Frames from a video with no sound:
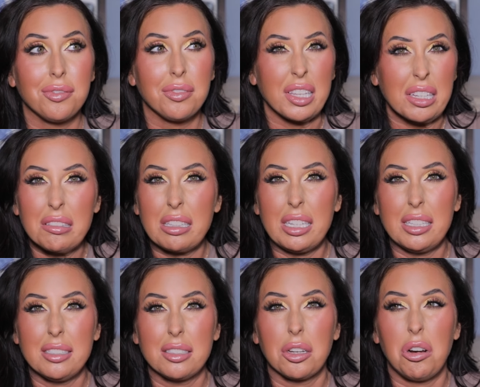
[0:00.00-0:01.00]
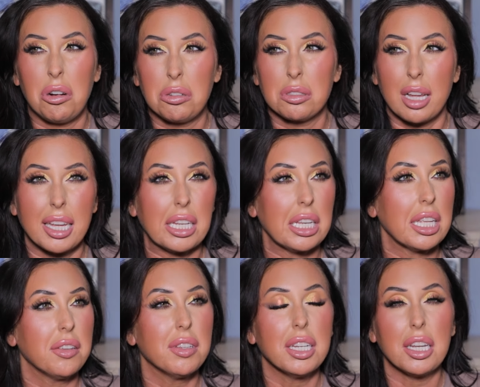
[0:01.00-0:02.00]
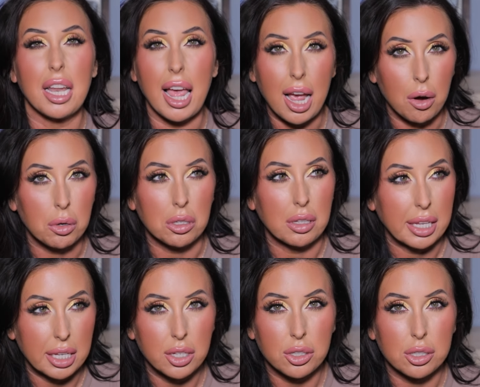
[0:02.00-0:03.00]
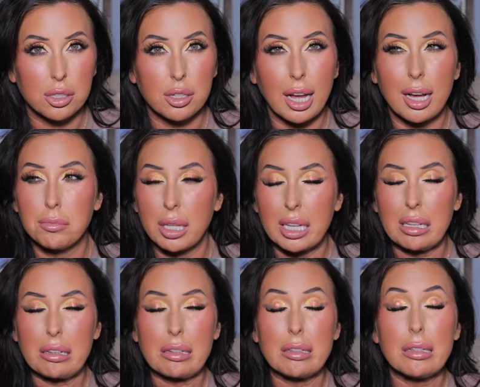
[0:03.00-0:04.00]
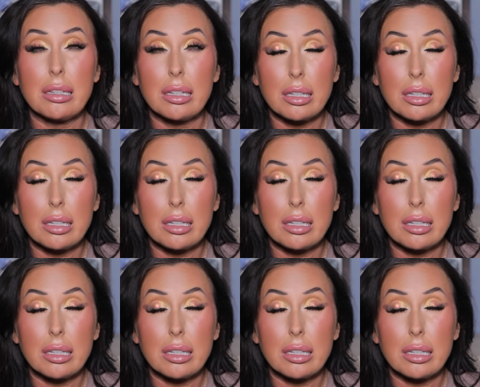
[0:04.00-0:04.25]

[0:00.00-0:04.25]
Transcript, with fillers: feel it all night. Even an hour later, I'm like, ugh,